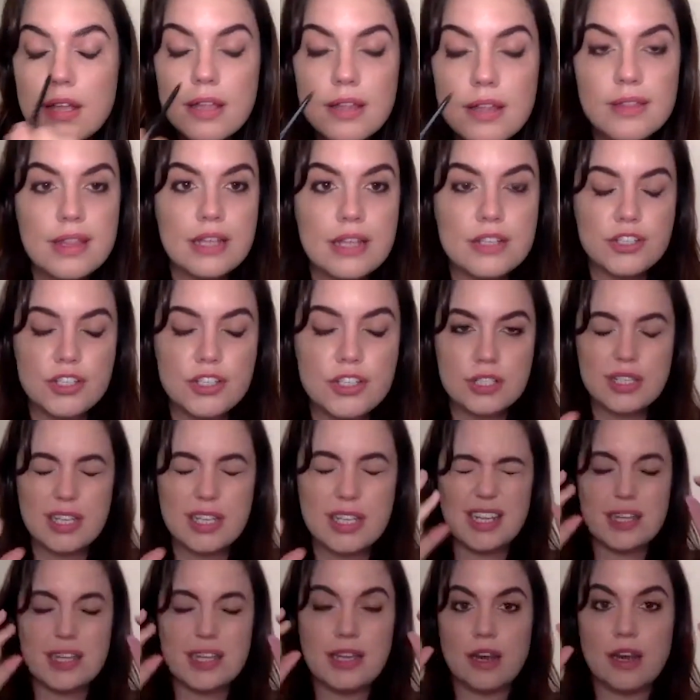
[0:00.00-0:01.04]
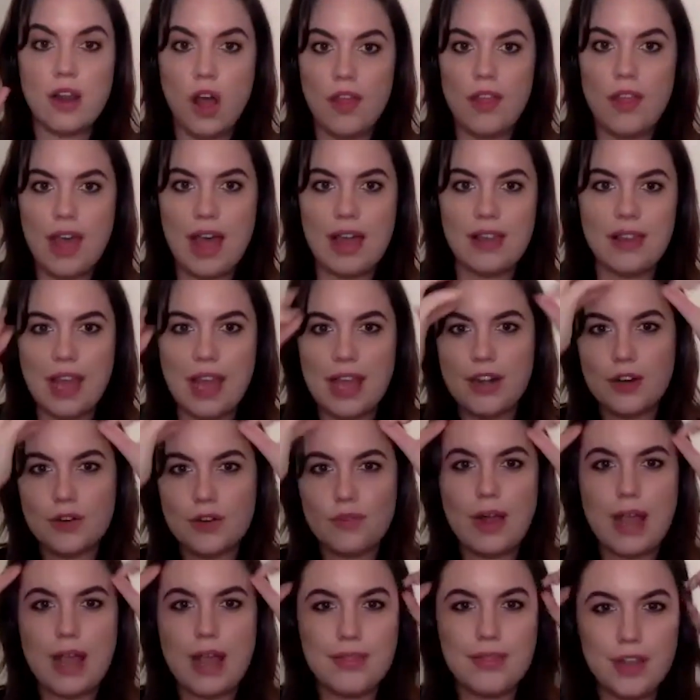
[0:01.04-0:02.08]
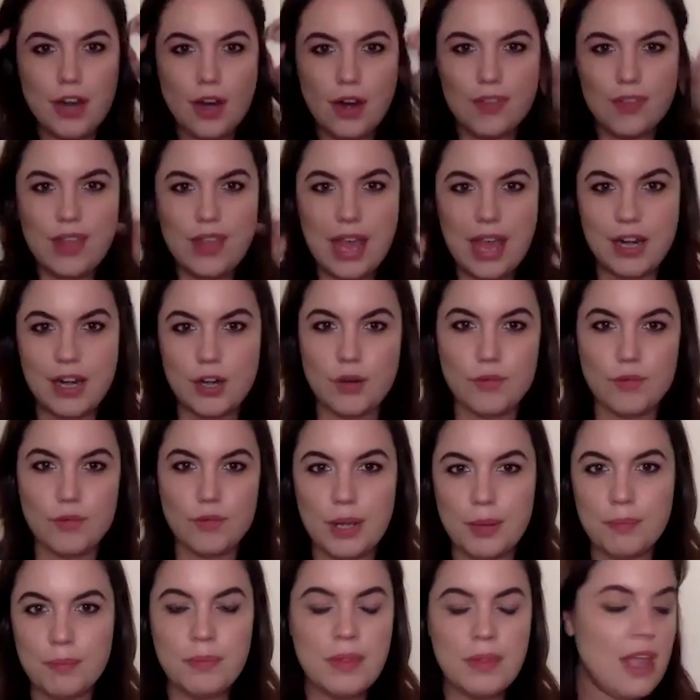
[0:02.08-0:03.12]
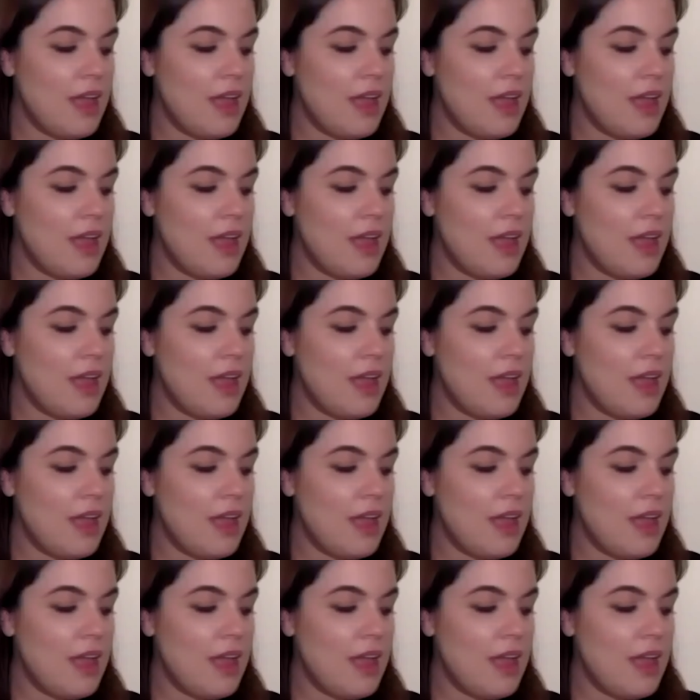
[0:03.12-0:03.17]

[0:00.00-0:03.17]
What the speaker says: That's just going to get all that liner right there in that inner rim.